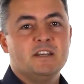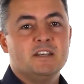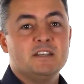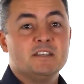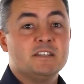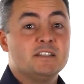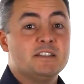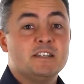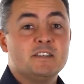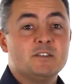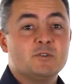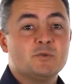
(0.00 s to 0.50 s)

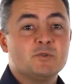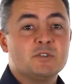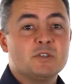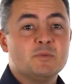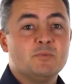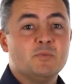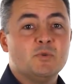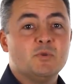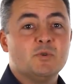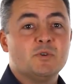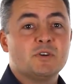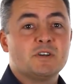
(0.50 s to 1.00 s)
Statistical
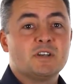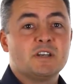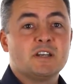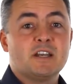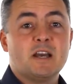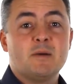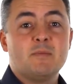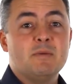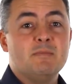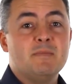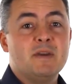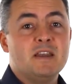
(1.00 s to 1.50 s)
support can
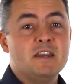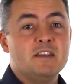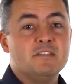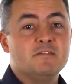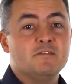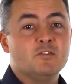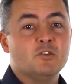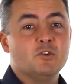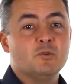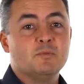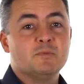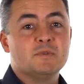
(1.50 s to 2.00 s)
come in many
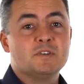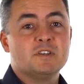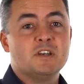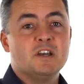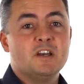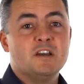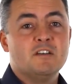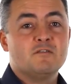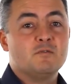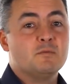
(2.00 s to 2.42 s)
forms,